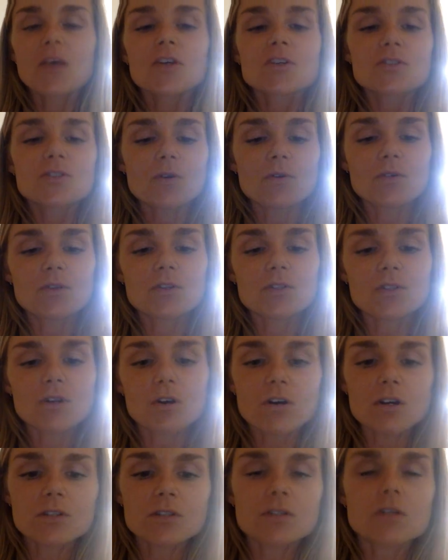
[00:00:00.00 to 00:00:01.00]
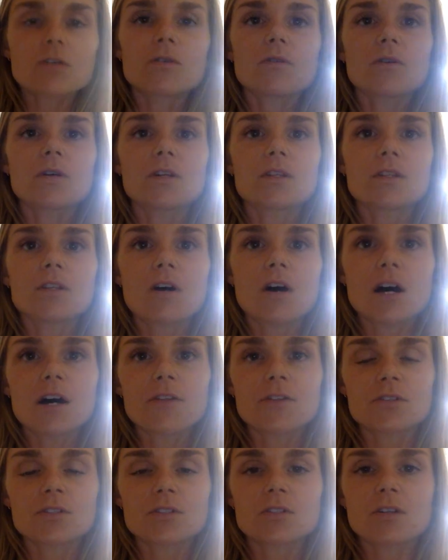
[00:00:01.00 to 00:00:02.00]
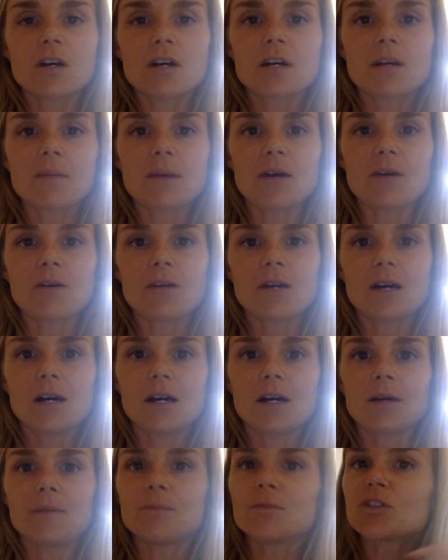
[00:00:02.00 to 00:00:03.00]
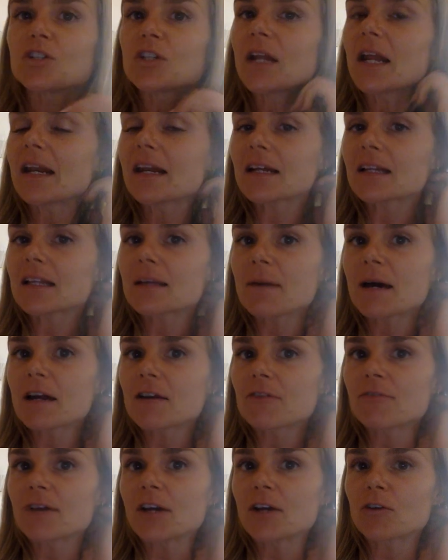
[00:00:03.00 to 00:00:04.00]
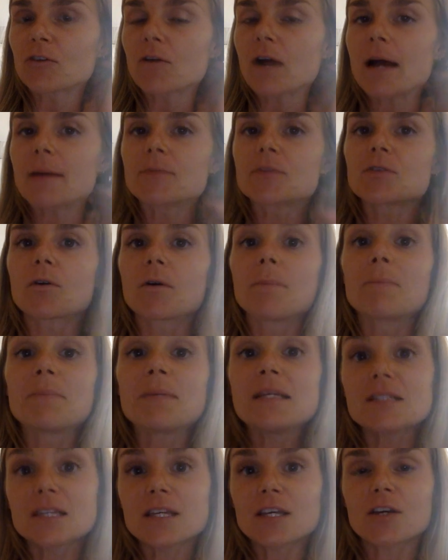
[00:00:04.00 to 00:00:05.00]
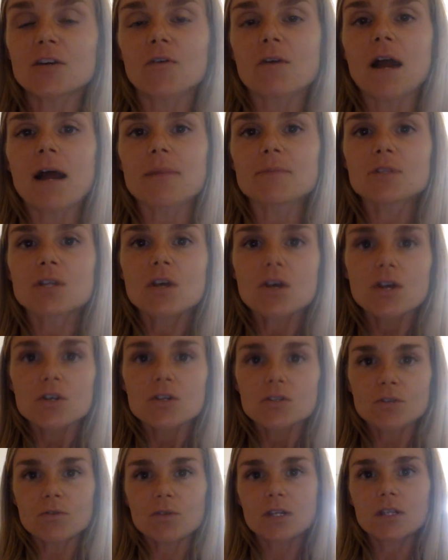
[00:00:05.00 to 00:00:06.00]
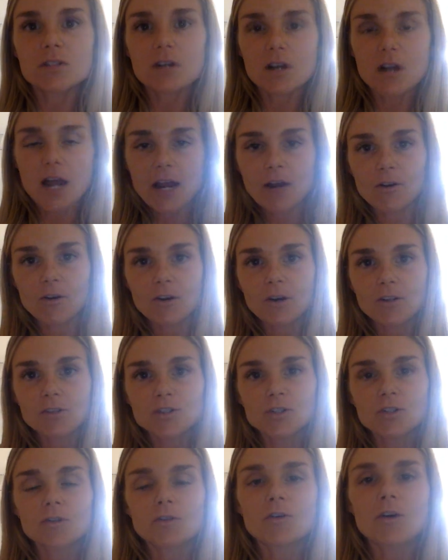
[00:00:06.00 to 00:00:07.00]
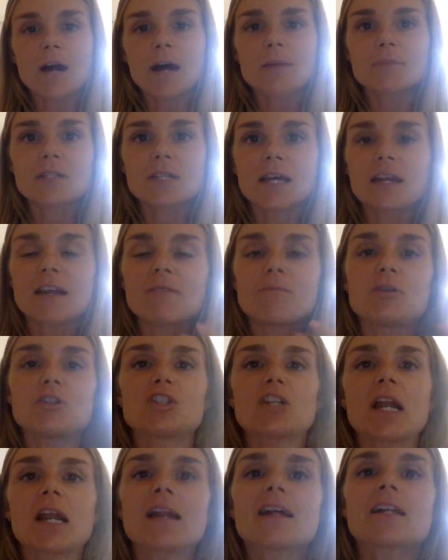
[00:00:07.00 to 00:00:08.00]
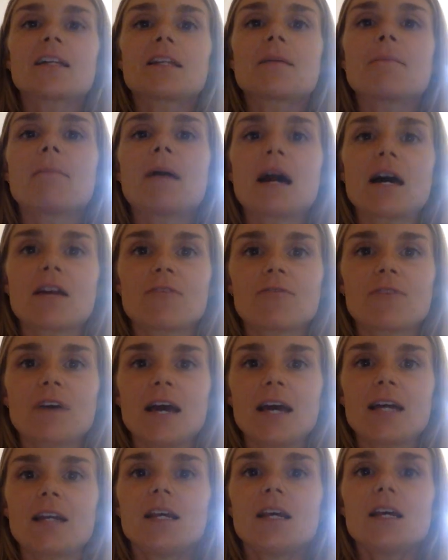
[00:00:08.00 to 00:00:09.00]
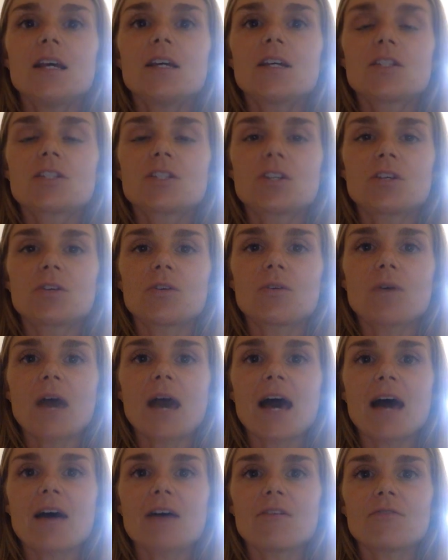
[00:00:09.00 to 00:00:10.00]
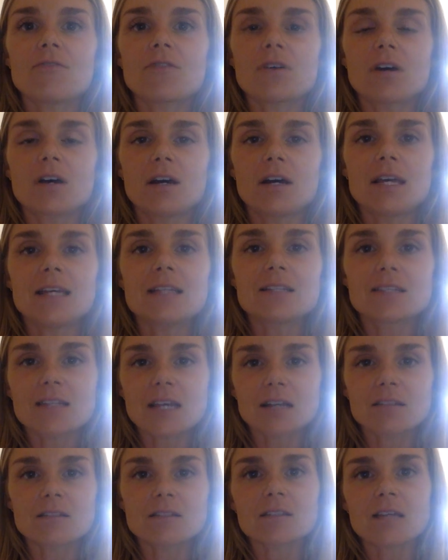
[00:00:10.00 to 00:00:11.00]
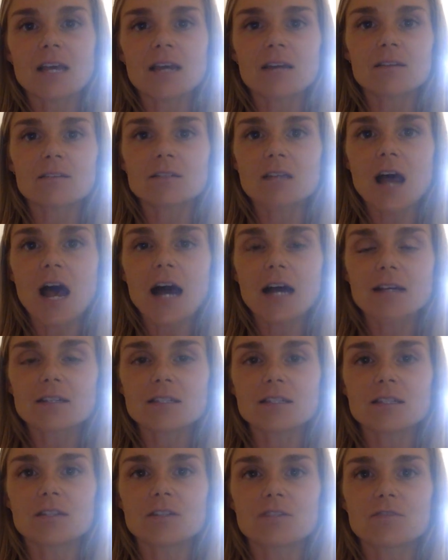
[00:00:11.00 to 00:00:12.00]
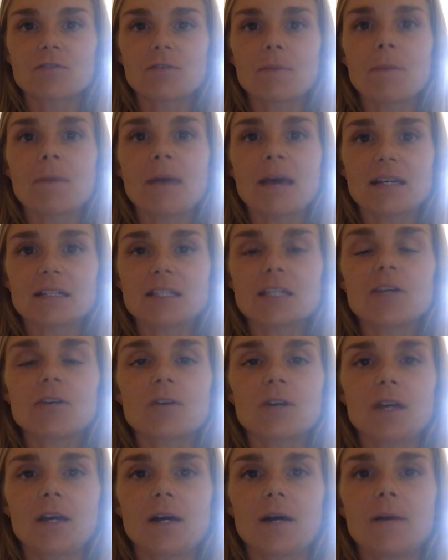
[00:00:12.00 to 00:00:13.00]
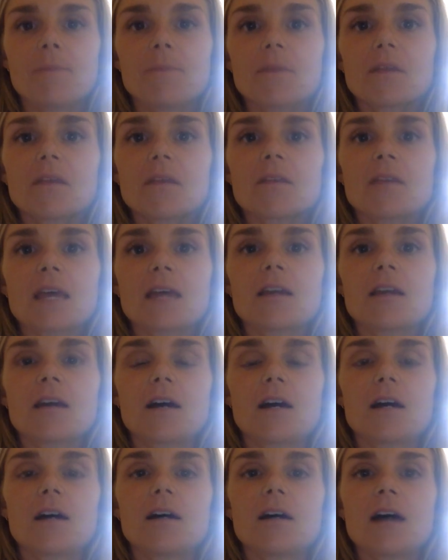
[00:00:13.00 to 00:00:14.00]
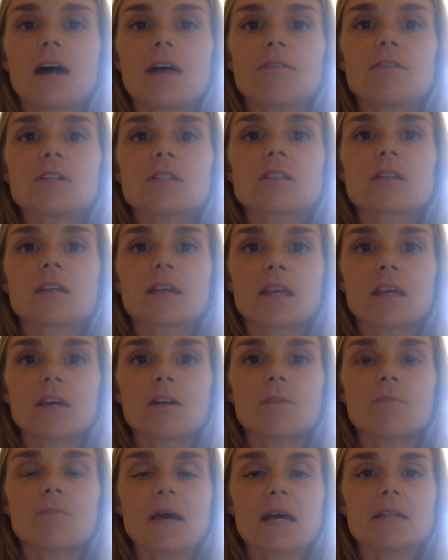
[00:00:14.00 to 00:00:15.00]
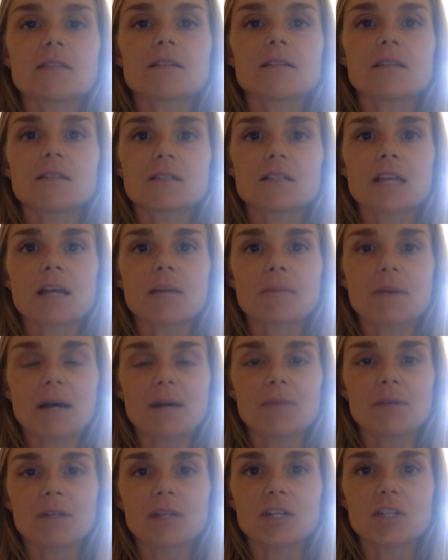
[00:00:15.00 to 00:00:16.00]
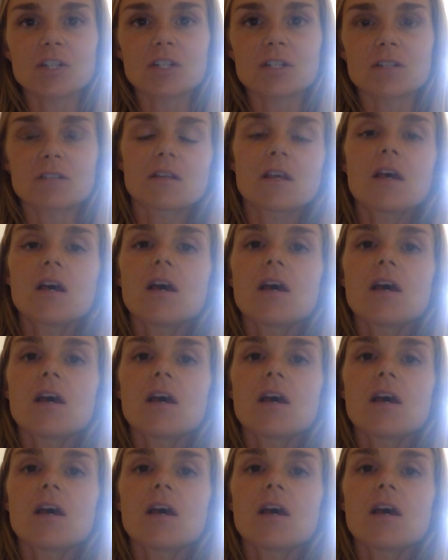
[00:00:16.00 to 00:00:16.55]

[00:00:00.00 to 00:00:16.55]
So there's also, the authors talk about genetically modified crops, or BT crops. So these are agricultural crops that have been genetically modified to have insecticidal toxins from a bacteria that obviously kill pest insect populations.